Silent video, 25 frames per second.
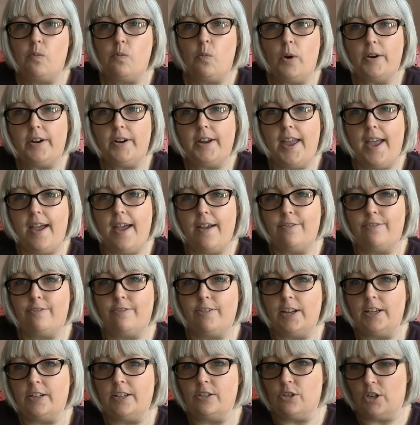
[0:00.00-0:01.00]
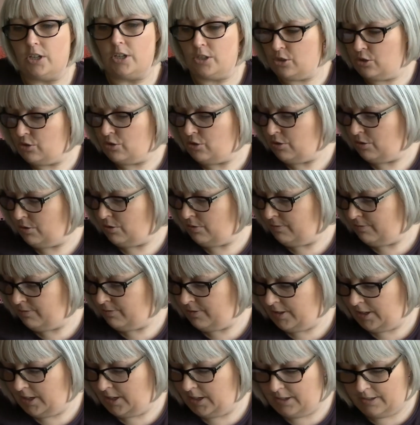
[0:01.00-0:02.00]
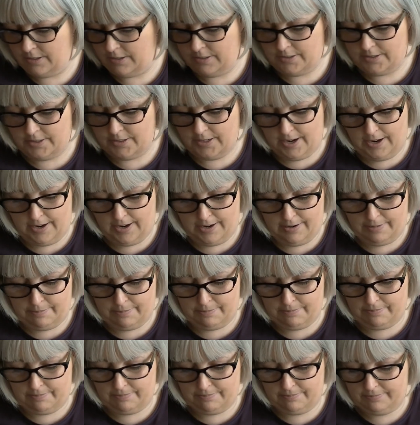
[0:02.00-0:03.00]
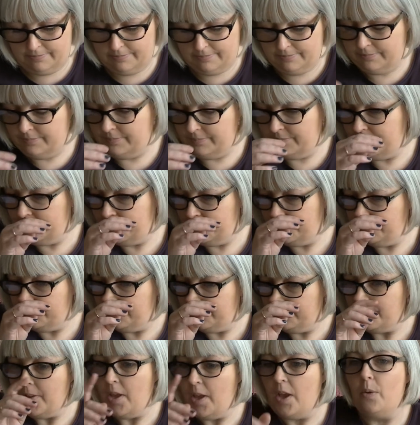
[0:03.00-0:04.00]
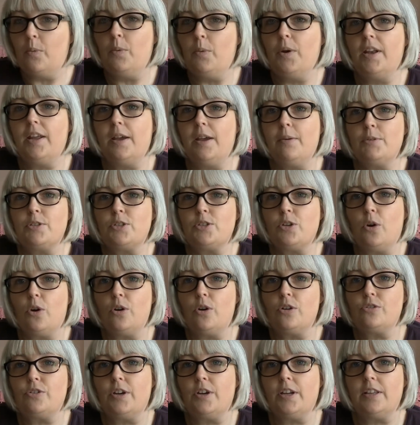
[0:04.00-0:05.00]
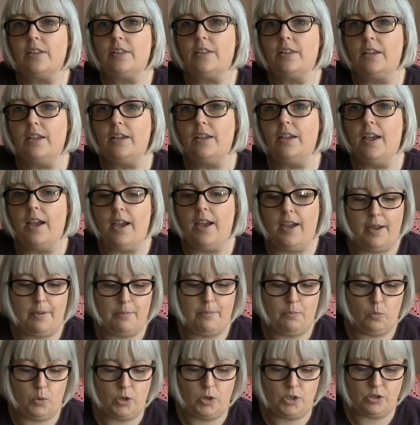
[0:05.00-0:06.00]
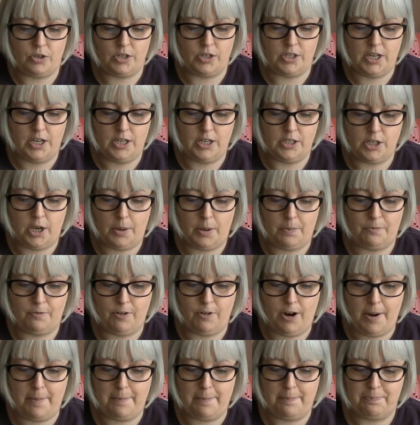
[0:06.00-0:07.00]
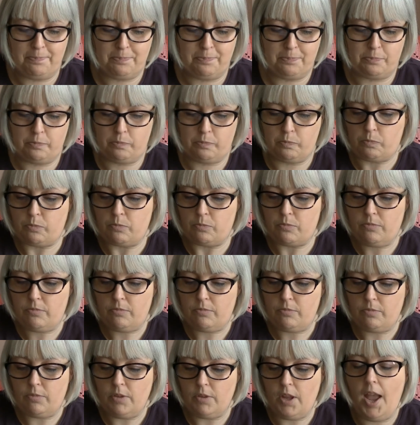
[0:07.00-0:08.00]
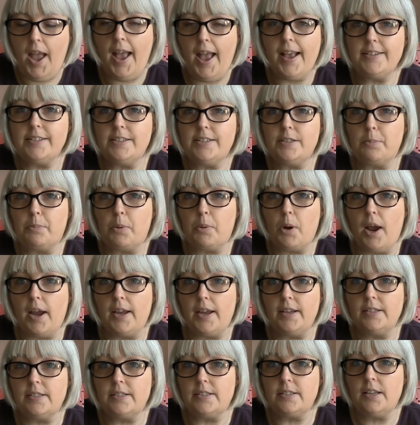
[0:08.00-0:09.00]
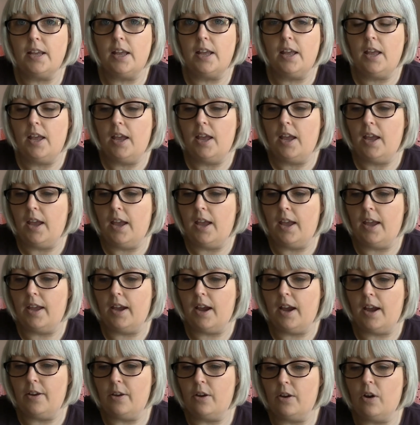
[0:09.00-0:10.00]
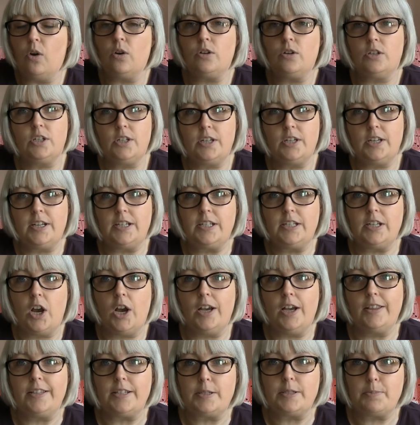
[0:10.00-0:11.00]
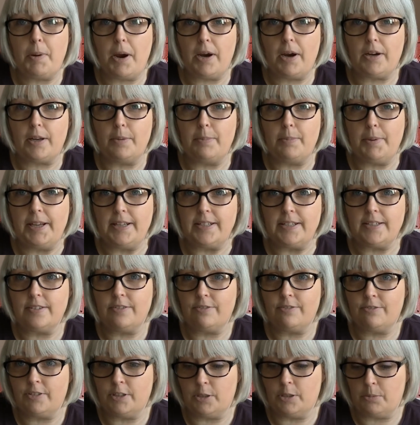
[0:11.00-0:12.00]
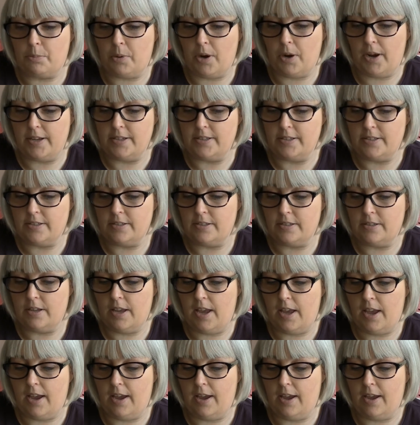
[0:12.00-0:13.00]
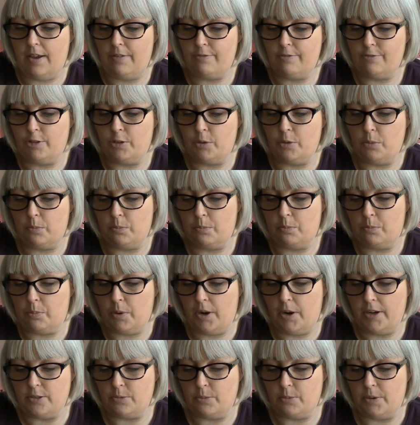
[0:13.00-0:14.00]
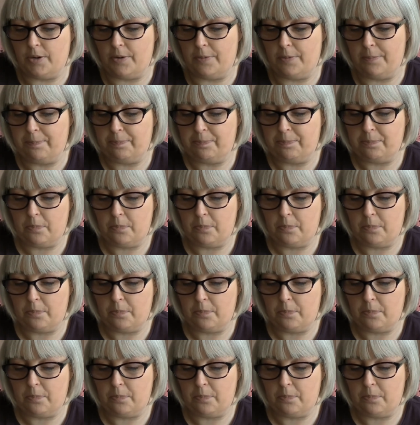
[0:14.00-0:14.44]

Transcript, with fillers: What I have in treasure trove is um, when I was ordering the um, Winter at Hilltop Farm as the prize uh, I ordered it on the sparkle base for the prize, uh, for the prize winner.